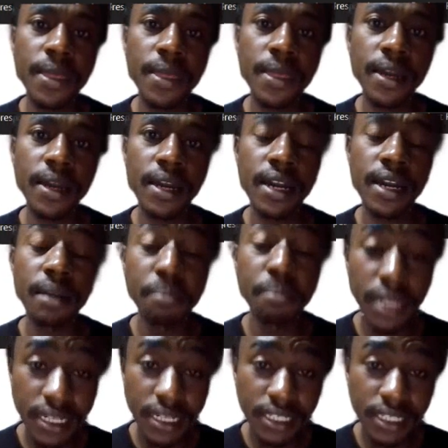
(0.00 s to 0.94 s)
ability
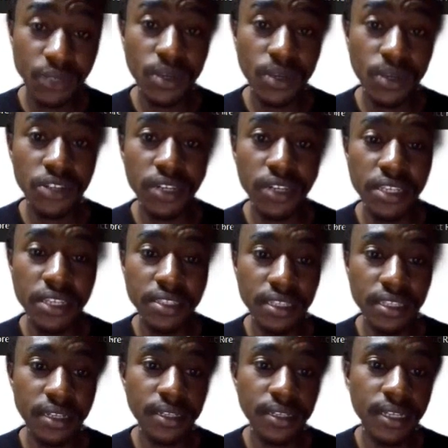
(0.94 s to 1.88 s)
to actually sell
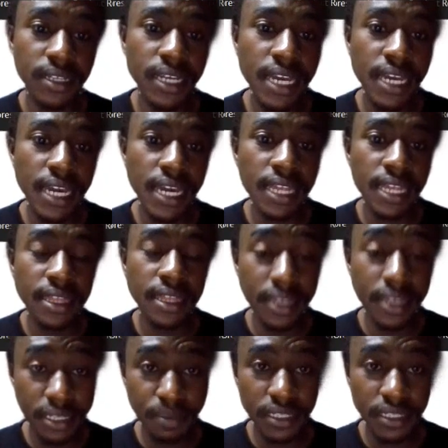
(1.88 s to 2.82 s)
this
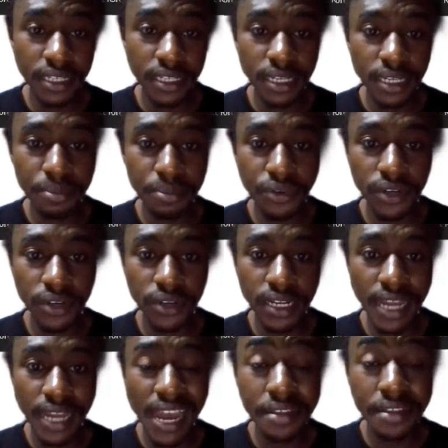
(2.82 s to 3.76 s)
particular product as
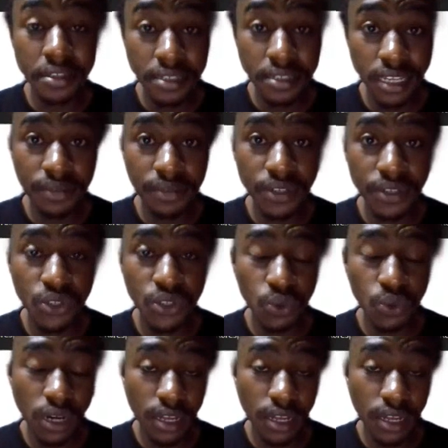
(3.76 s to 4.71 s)
a service to
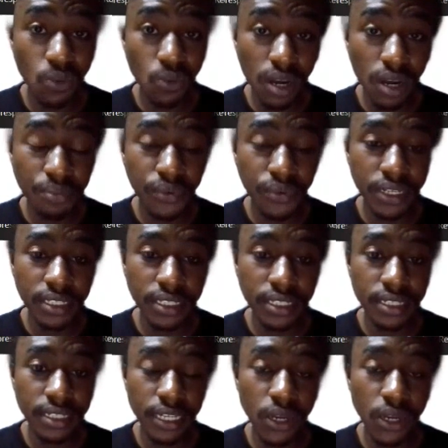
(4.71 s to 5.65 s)
other WordPress site
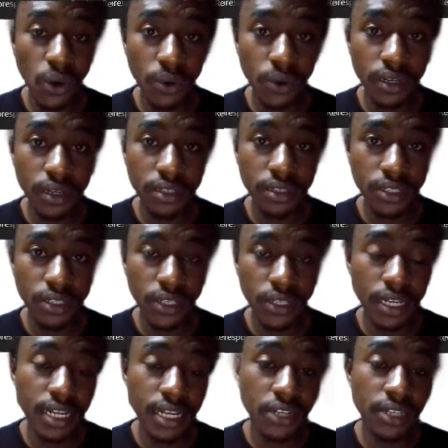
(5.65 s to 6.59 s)
owners. You can
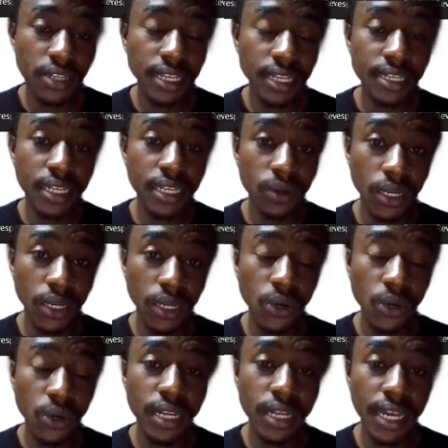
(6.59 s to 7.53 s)
actually download
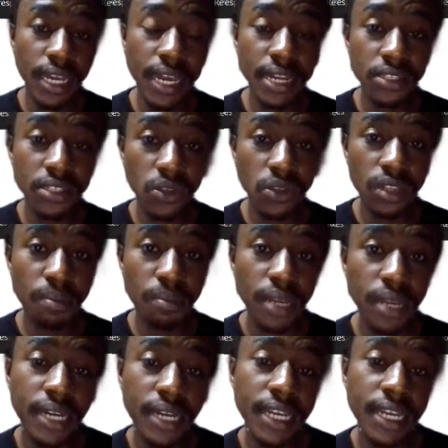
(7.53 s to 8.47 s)
and install the
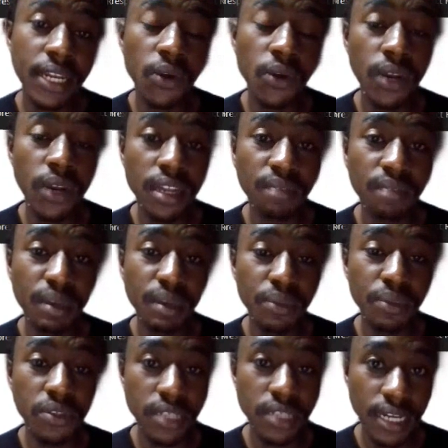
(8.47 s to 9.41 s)
plugin on other people's
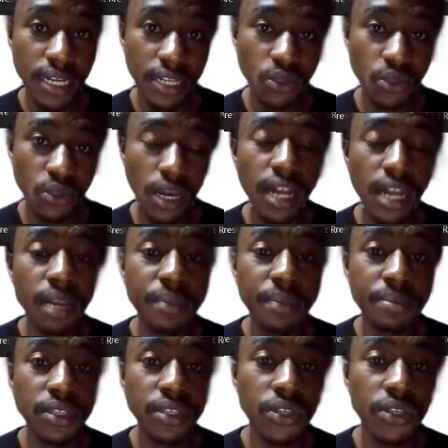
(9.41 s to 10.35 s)
site to help them
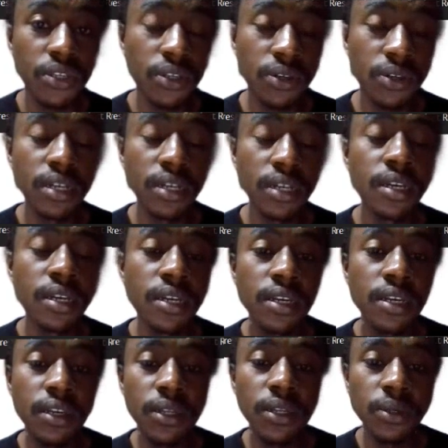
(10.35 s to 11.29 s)
secure
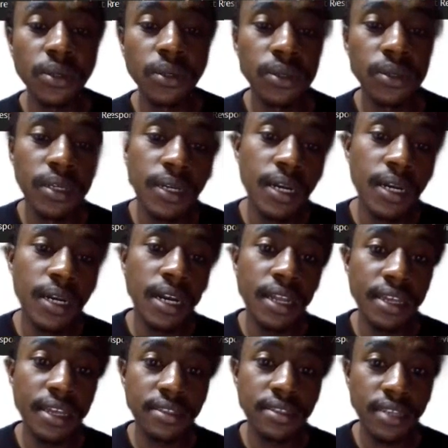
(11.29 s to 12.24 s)
their
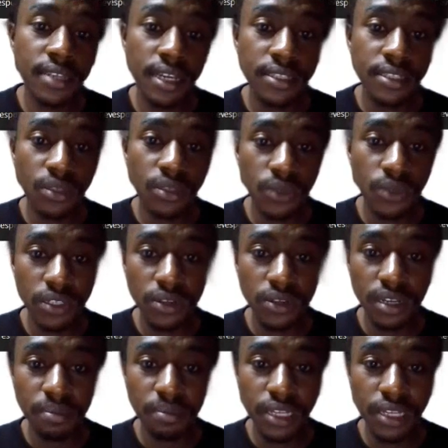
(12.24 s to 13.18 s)
sites, which is going to
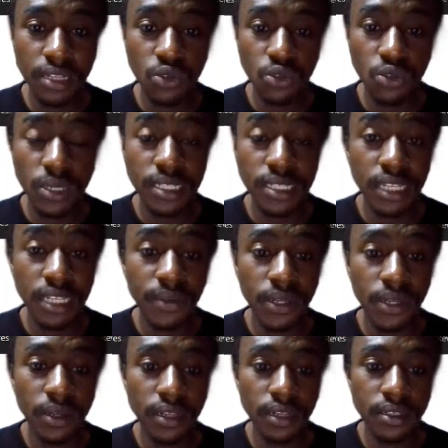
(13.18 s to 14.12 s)
be
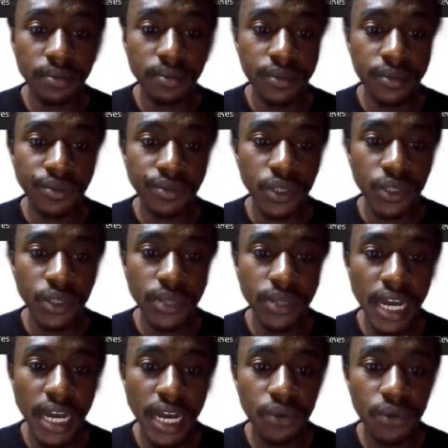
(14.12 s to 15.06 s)
$27. We do
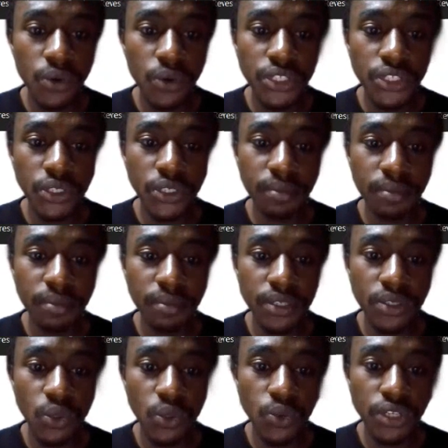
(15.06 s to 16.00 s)
have OTO number 2,
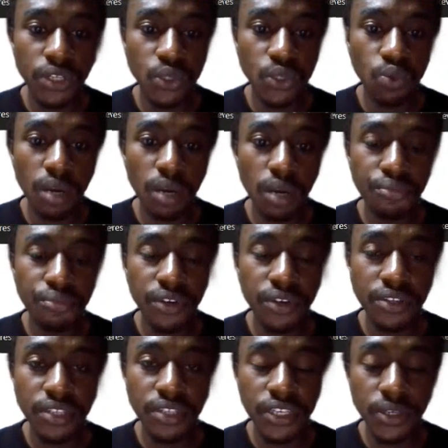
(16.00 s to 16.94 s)
which is WordPress
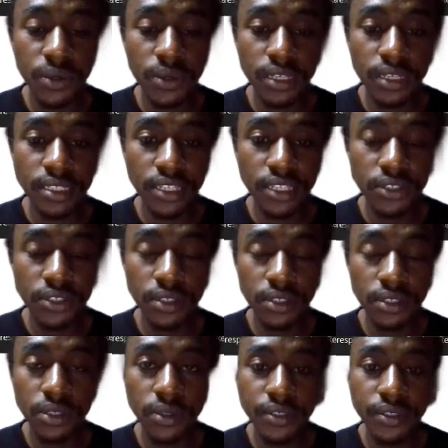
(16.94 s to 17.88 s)
Secure Essential
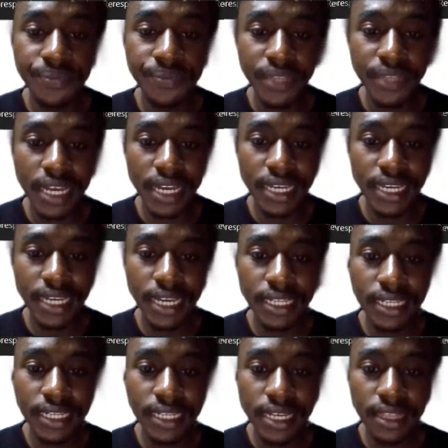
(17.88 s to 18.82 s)
Tools. Again,
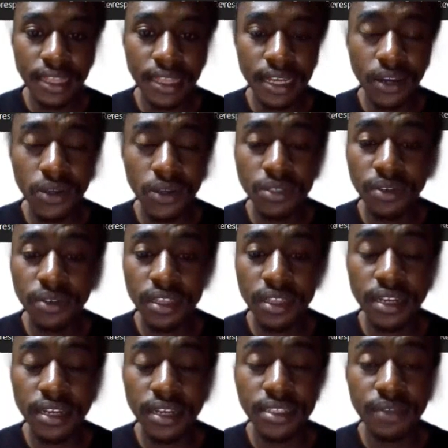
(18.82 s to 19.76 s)
that goes for
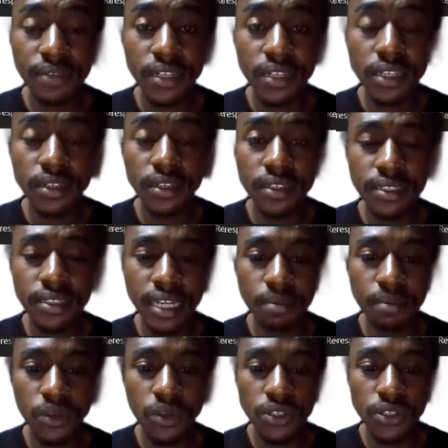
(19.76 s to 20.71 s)
$37. I'm not
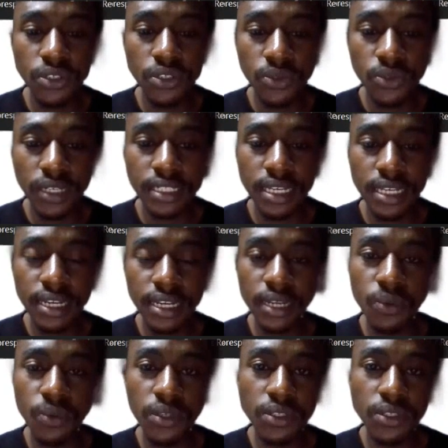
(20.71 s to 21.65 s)
sure exactly what
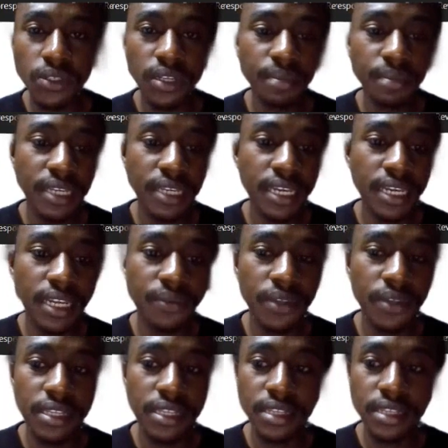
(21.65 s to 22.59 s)
you're going to be getting for this
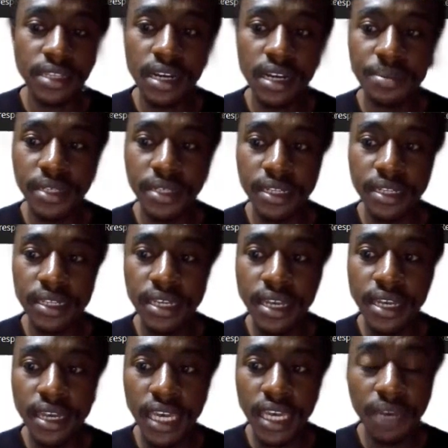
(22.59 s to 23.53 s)
upsell.
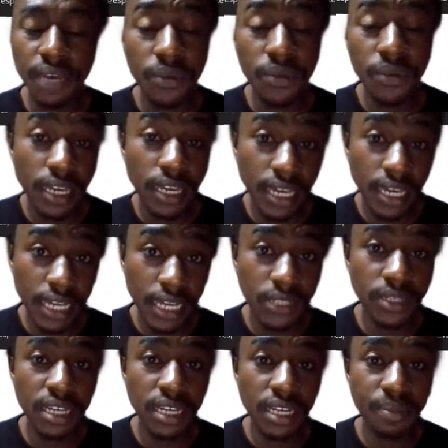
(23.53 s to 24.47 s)
If you get to that
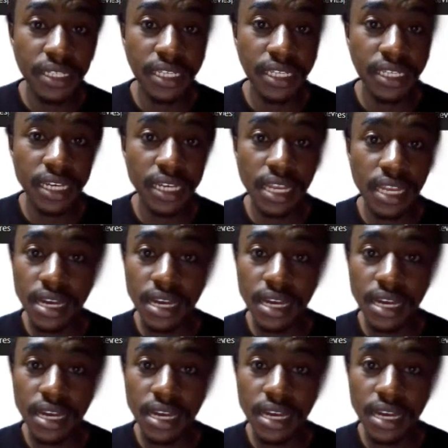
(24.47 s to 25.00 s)
particular